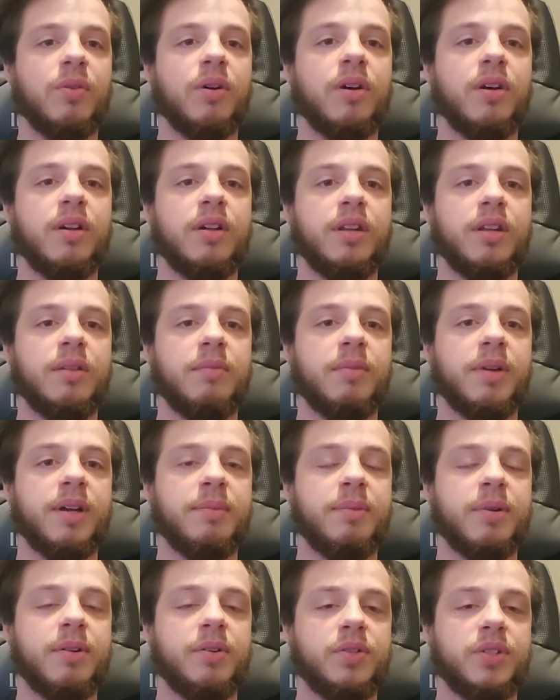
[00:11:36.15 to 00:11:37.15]
on in
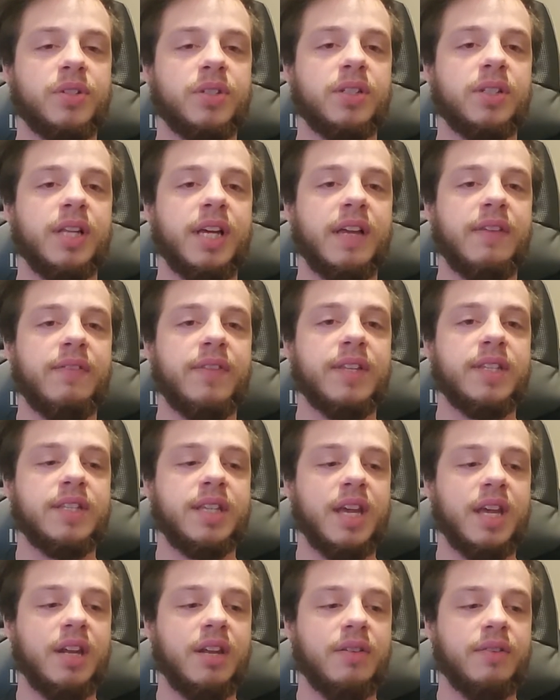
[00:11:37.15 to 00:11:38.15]
my personal life
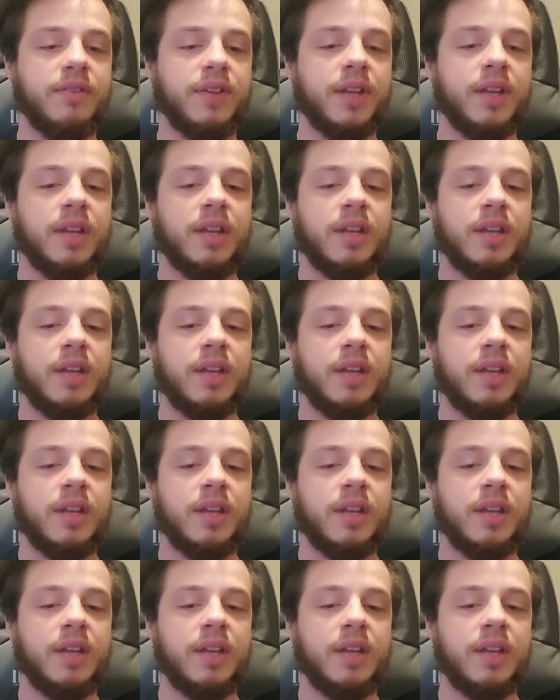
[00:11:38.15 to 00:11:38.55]
that's kind of